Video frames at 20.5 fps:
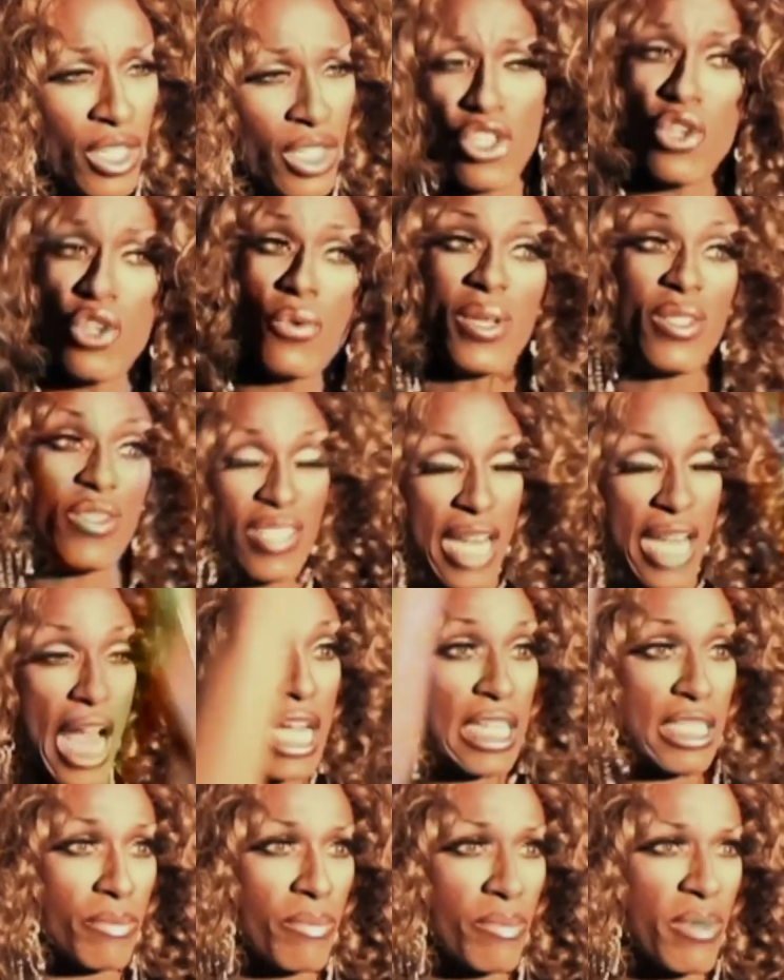You will
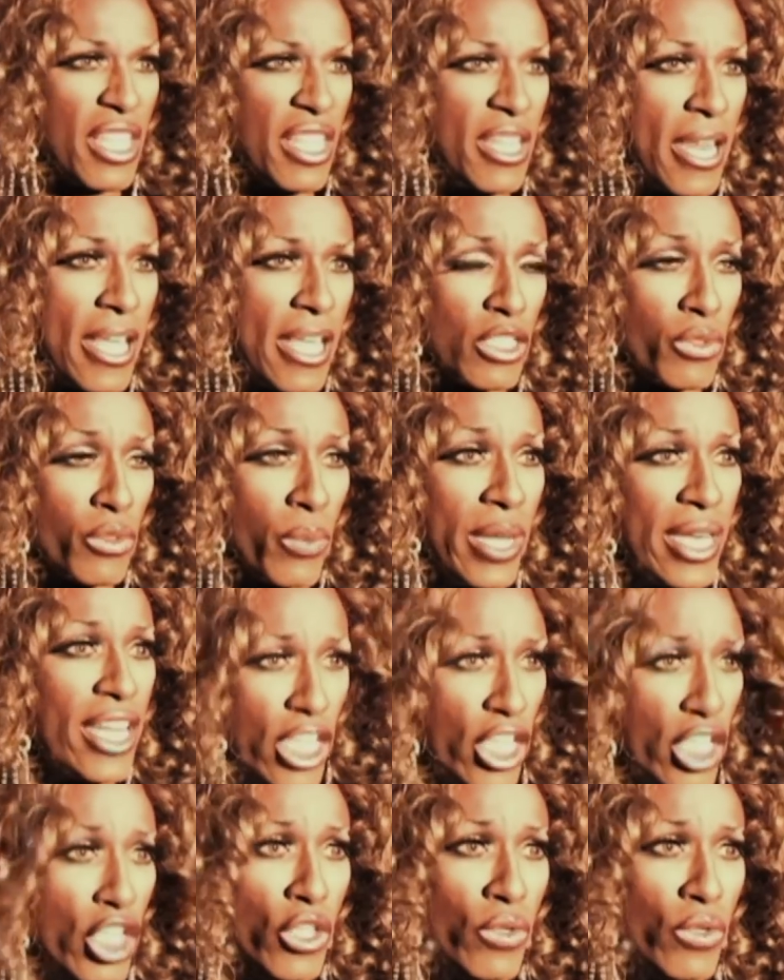not be the next Whitney